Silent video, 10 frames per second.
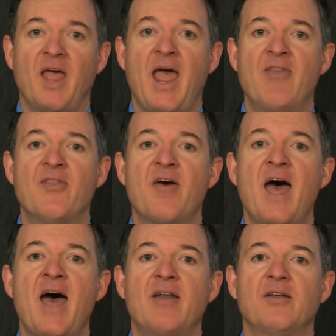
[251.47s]
and
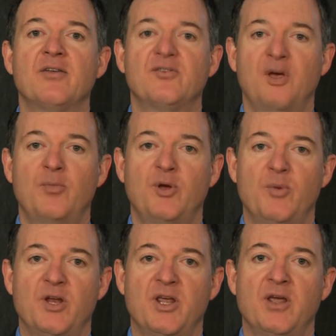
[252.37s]
that
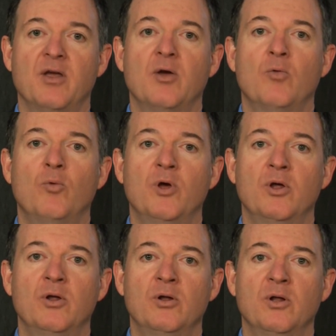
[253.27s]
subcommittee
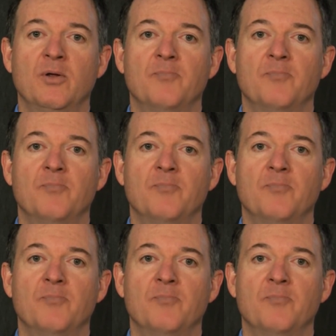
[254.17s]
will